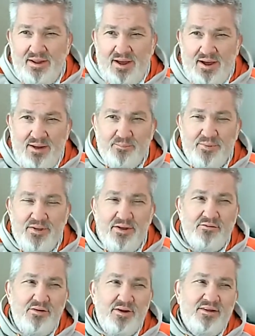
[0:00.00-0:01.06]
IP
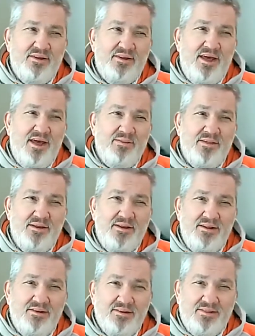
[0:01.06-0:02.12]
address at the
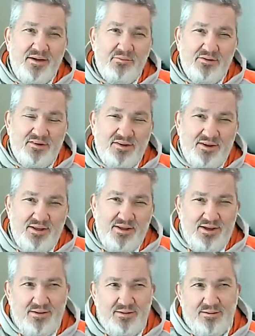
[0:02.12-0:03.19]
desks they were sitting
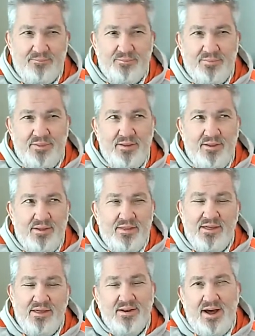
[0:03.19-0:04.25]
at.
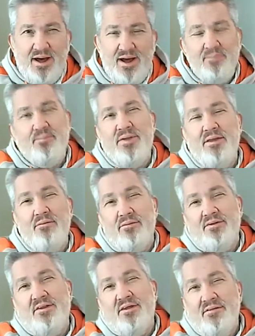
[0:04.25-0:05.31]
That IP
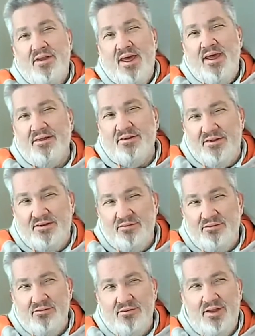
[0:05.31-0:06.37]
was given access
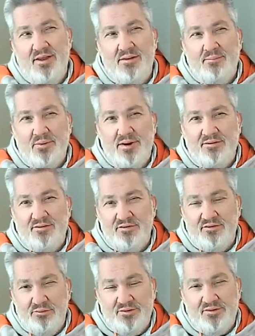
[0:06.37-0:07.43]
to the enterprise
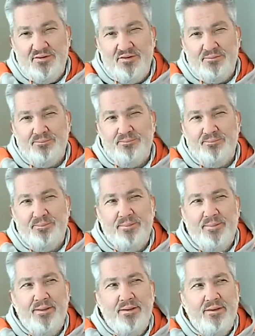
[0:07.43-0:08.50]
resources.
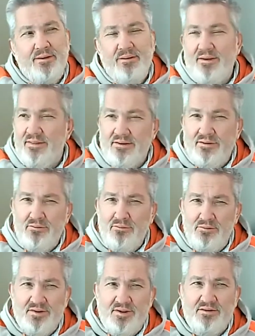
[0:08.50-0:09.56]
Okay, that
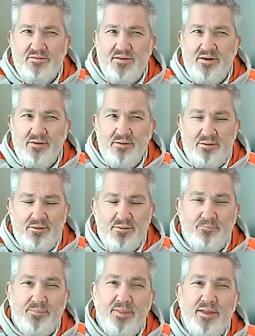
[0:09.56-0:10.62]
all sounds very good.
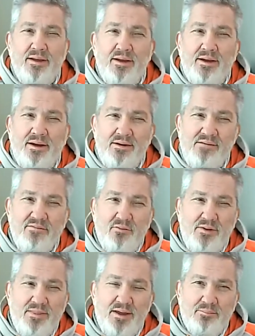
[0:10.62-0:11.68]
However,
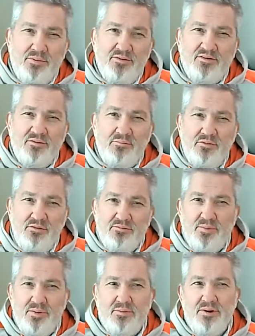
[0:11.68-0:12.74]
when that person
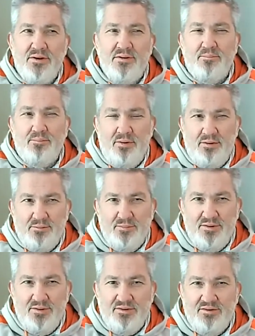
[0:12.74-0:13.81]
moved between
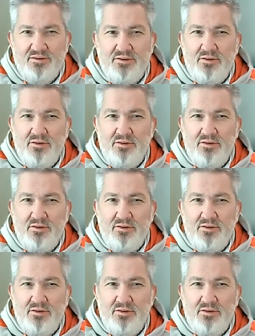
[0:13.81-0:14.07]
departments